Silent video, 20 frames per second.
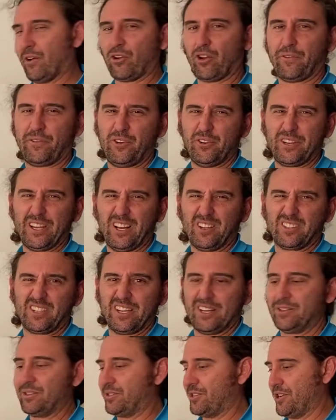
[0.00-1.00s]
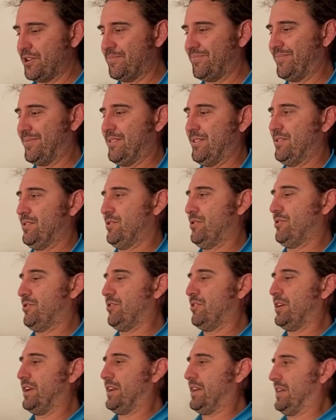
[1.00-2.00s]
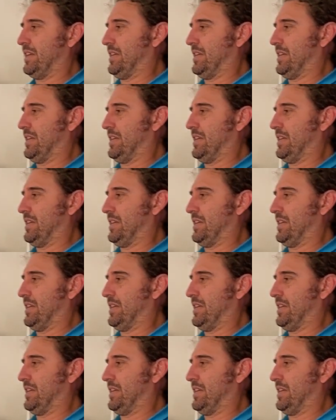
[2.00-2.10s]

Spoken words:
got a few towels down, so all right.